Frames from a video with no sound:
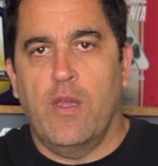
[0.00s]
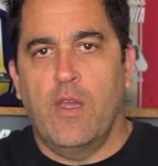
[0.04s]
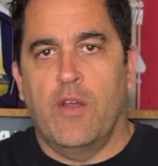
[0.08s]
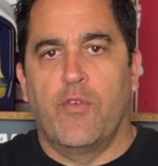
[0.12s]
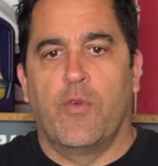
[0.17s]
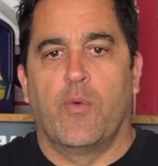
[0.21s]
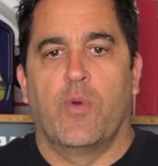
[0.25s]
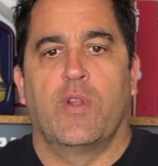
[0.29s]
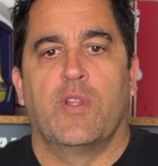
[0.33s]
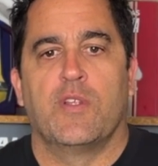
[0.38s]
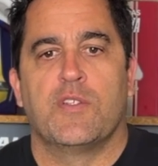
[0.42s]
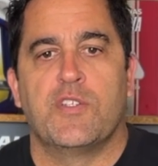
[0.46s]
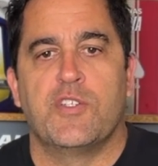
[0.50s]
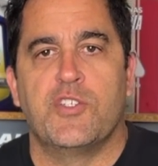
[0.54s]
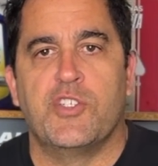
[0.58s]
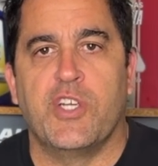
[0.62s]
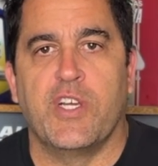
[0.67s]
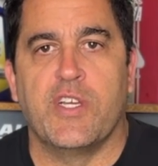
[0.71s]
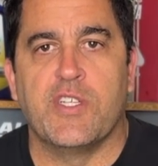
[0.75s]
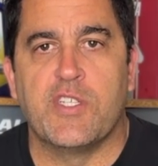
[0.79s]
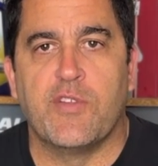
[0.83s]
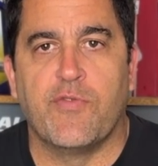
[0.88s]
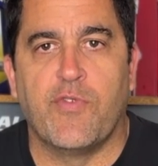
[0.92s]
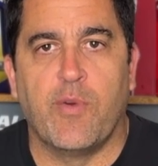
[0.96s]
everyone, this is
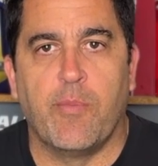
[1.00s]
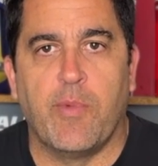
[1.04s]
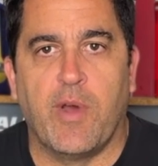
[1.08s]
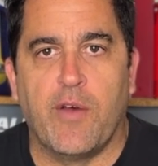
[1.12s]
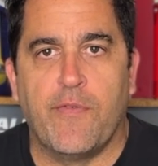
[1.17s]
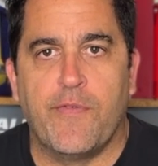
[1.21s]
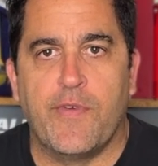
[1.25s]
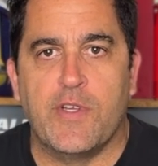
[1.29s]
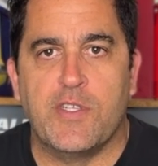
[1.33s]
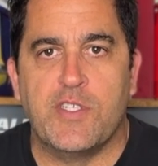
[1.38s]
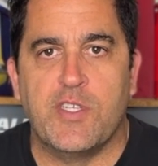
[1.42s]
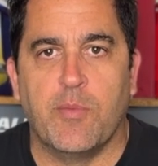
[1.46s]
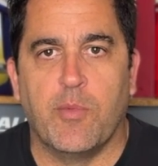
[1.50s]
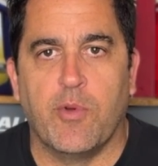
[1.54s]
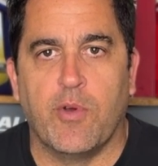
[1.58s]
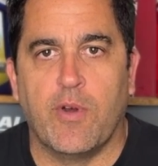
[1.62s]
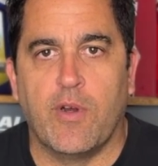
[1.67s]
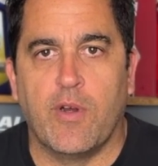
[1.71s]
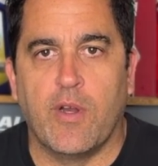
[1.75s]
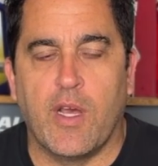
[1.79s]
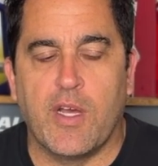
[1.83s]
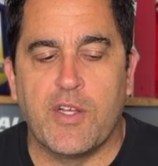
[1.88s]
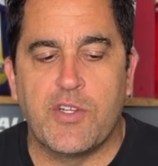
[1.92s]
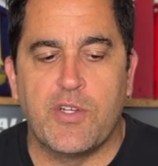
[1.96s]
Jason from Alfissimo
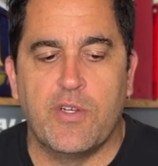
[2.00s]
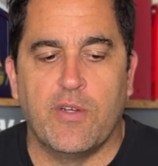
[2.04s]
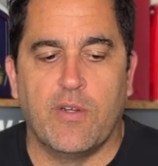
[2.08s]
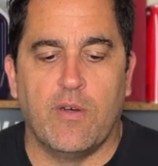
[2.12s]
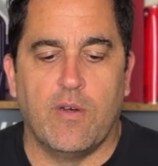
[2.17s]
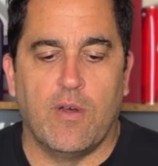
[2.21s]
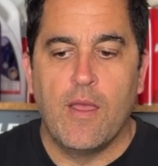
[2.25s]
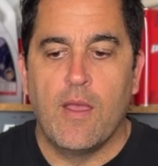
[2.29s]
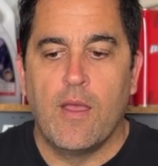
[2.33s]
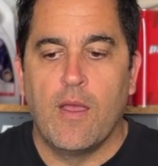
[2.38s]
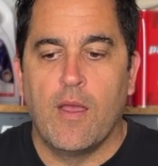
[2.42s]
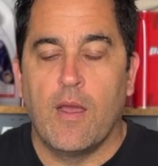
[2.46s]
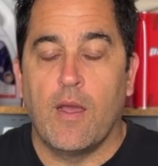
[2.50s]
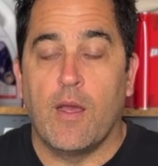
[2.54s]
International.